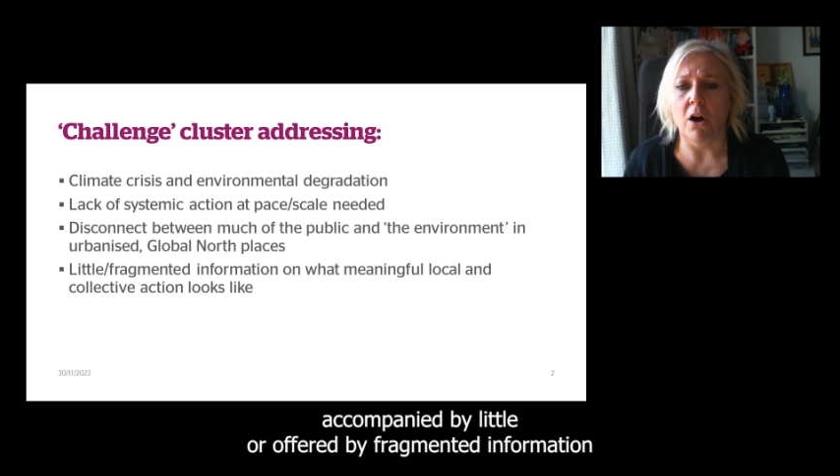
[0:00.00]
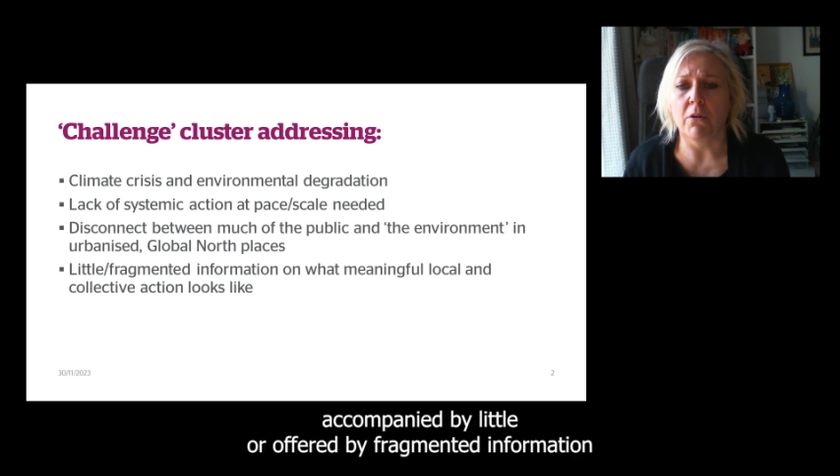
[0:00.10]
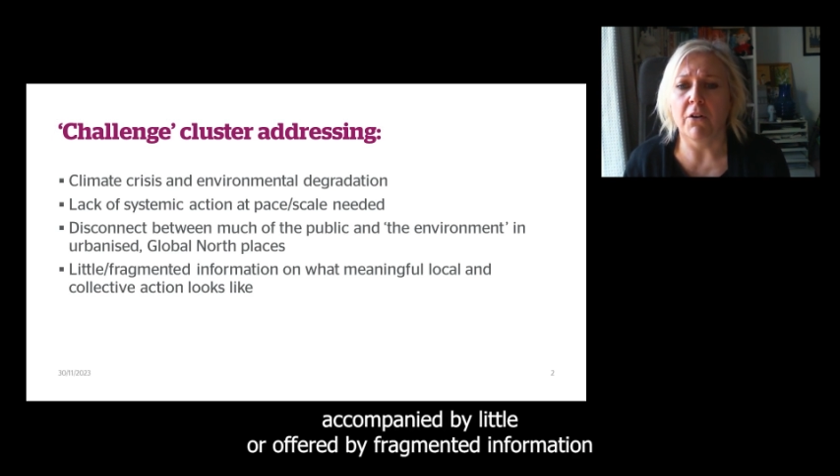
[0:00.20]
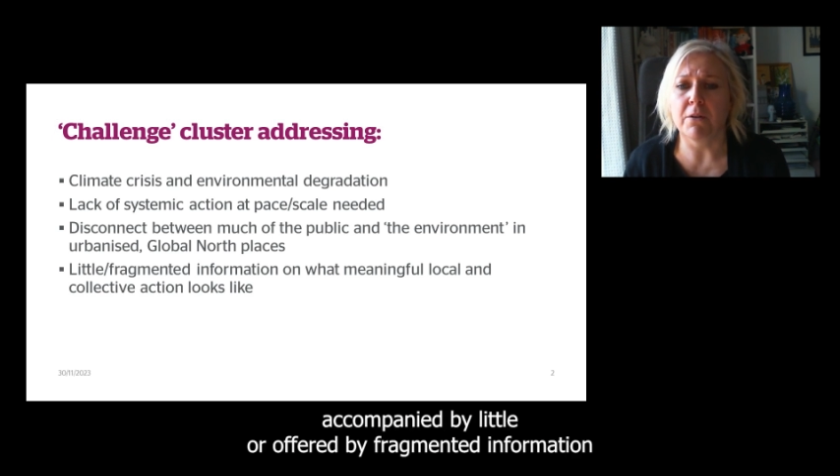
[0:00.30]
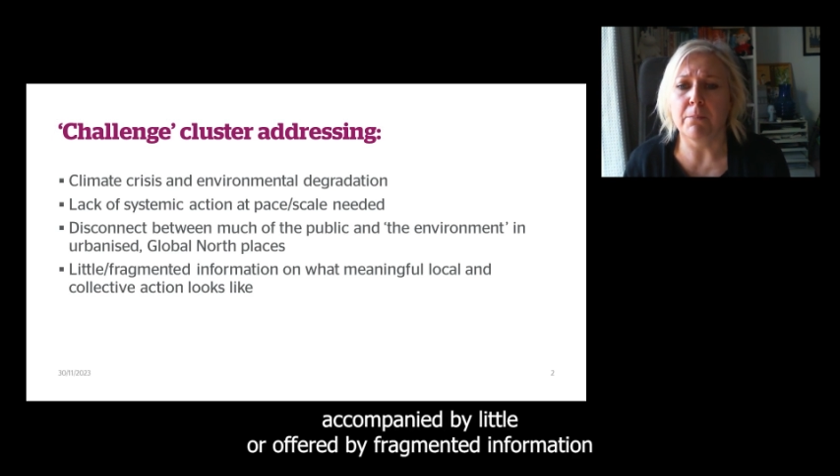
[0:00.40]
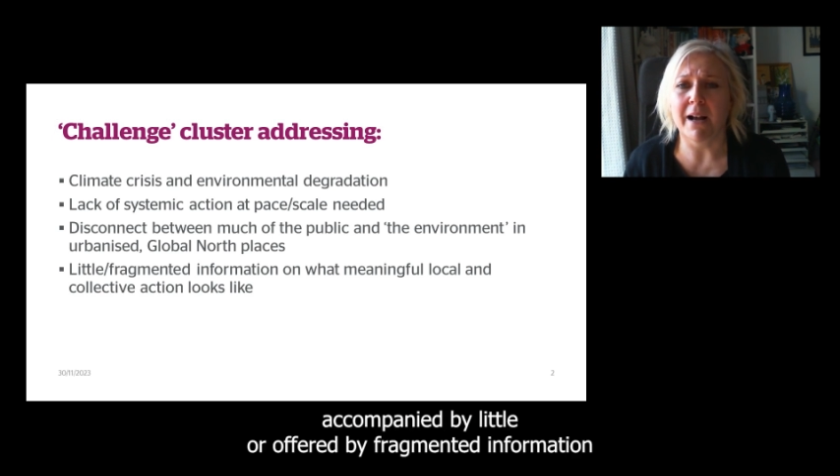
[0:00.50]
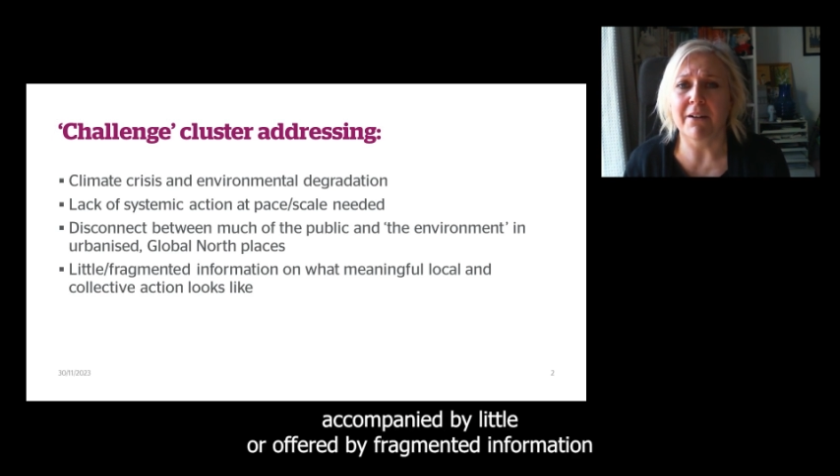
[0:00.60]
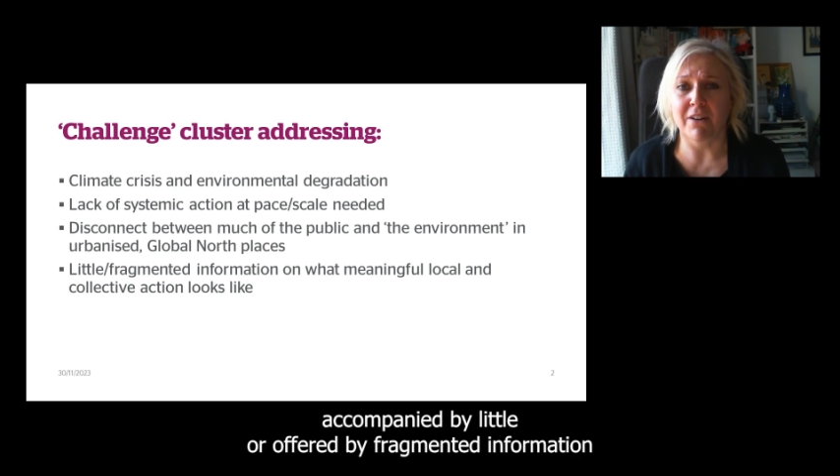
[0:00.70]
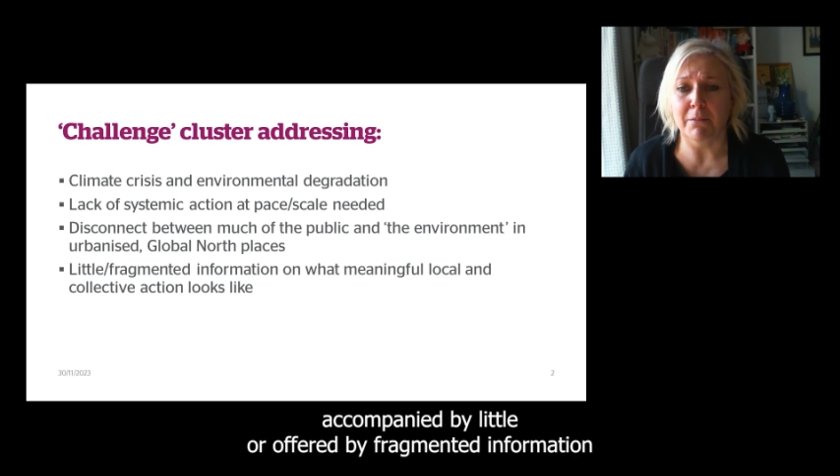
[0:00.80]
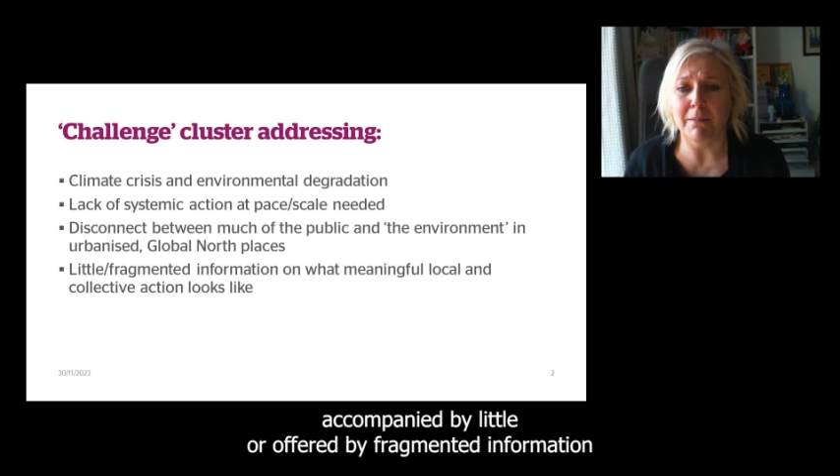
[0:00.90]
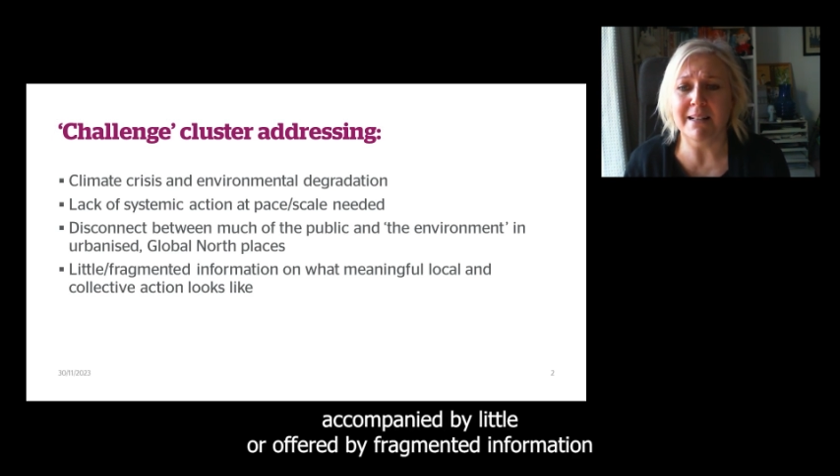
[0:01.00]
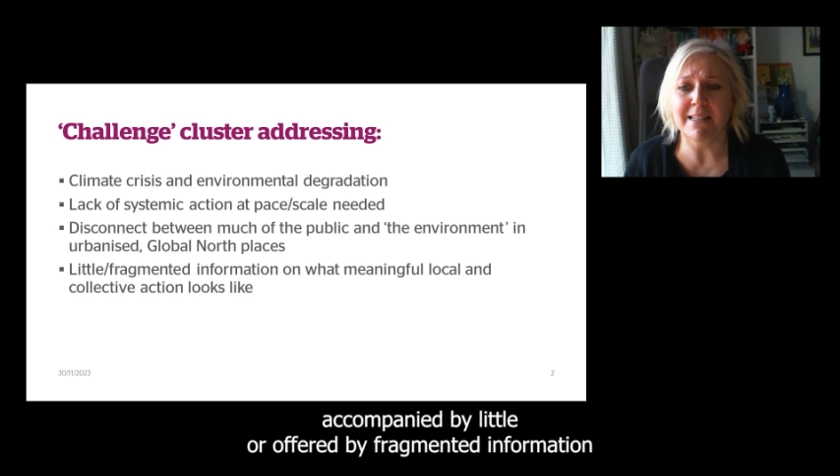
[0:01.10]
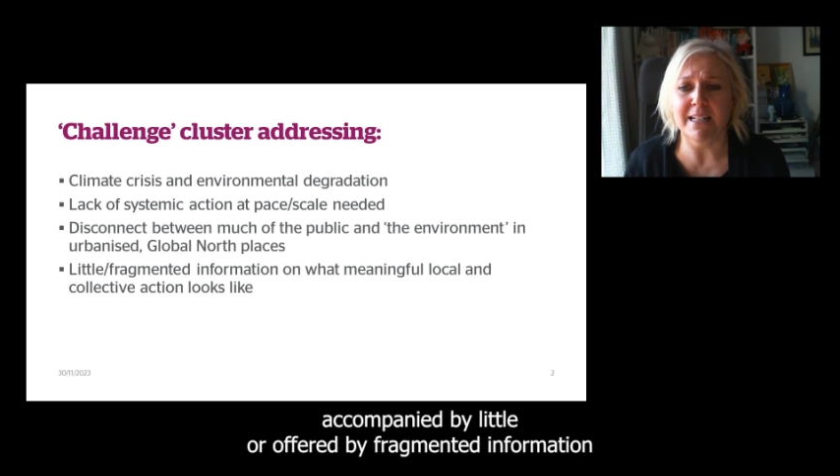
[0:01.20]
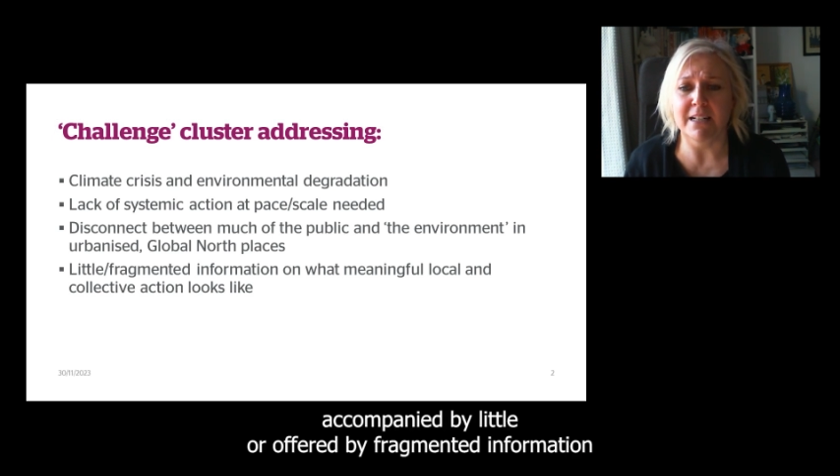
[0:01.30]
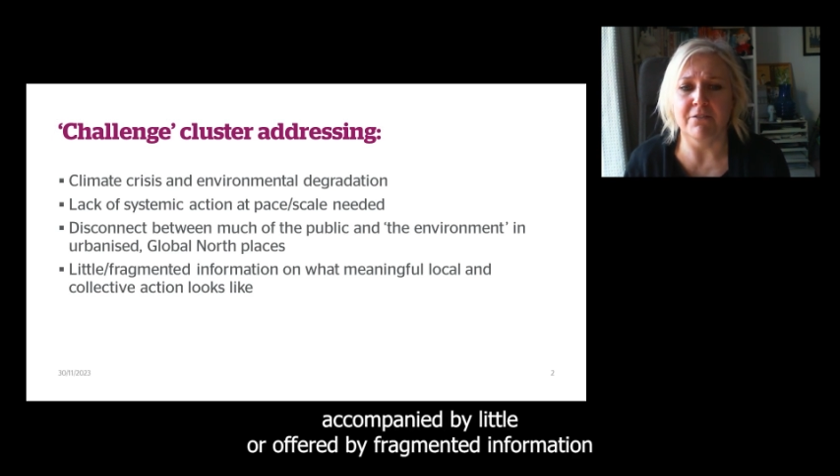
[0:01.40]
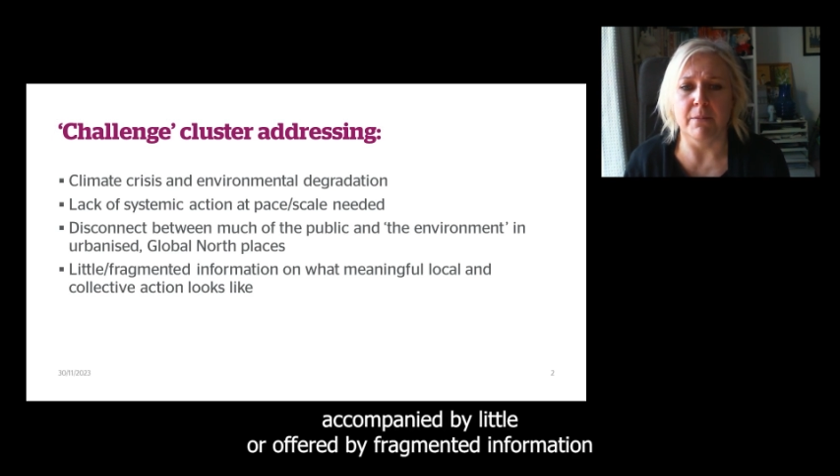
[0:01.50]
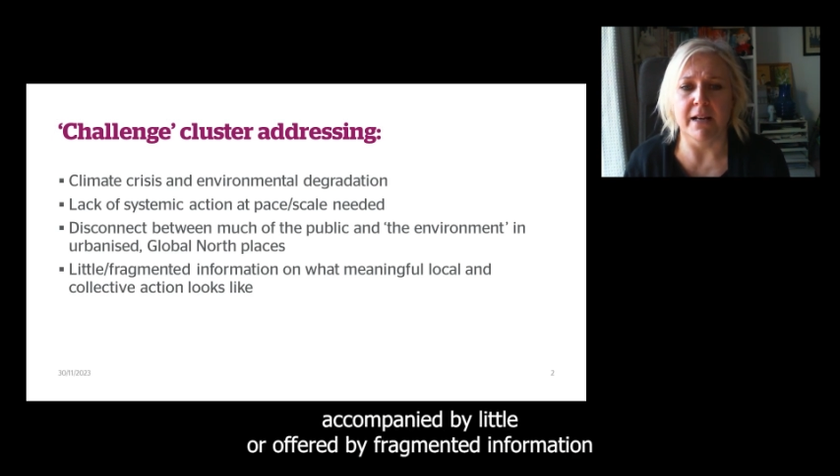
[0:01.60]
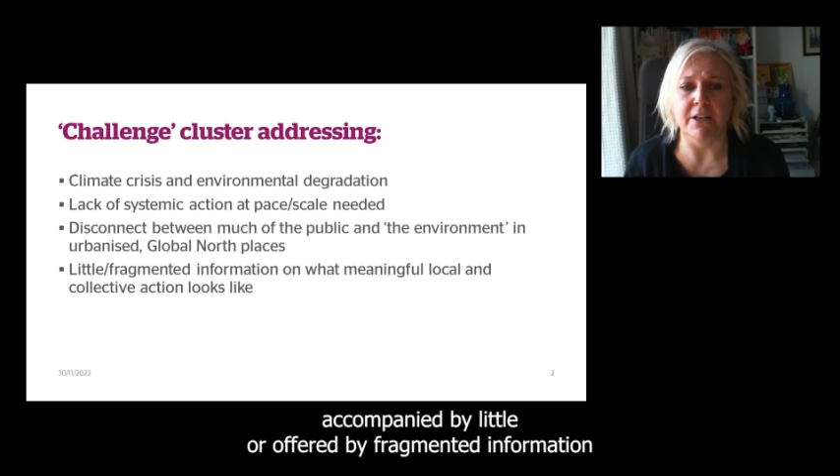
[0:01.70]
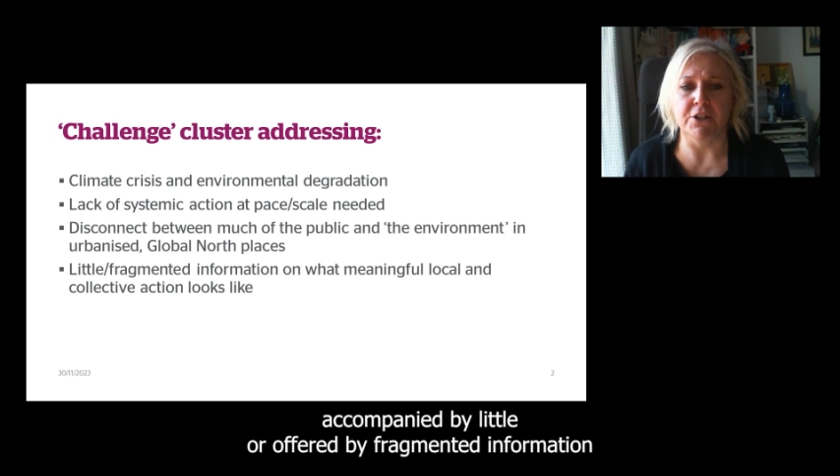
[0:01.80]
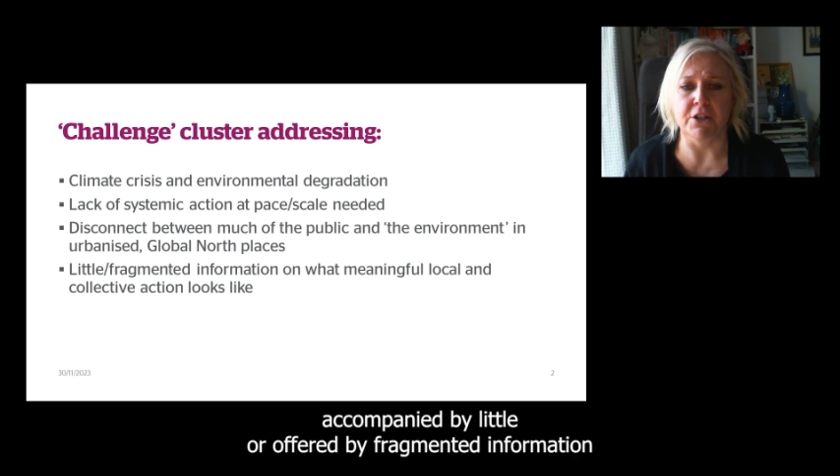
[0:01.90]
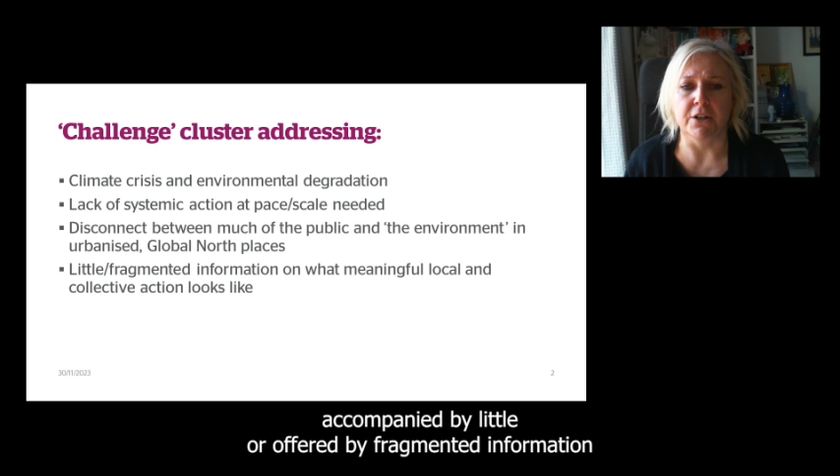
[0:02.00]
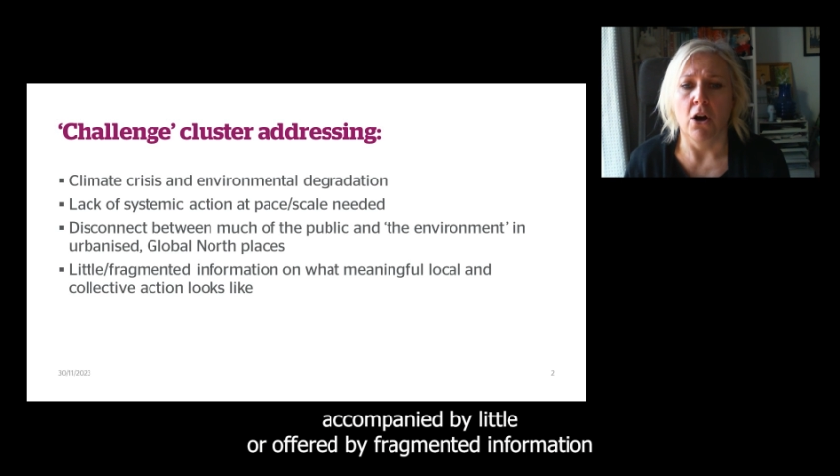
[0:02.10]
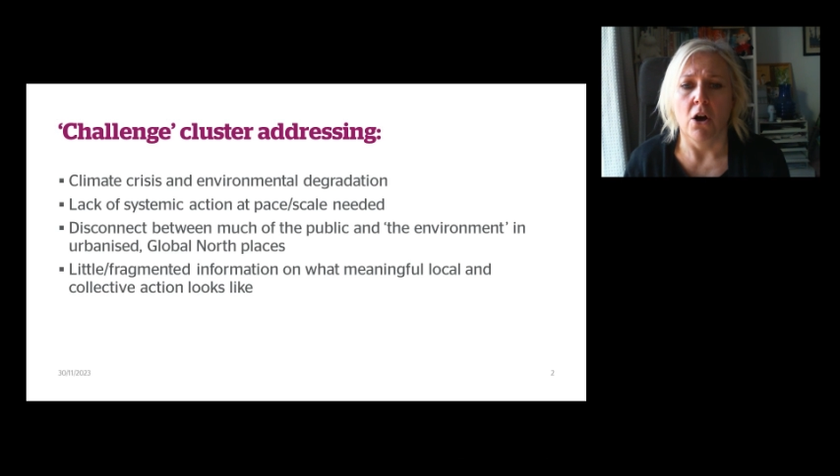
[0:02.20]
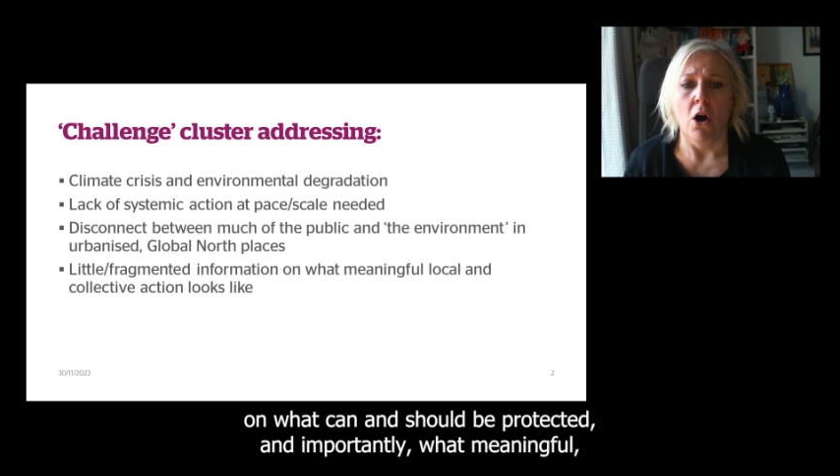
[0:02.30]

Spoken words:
or often by fragmented information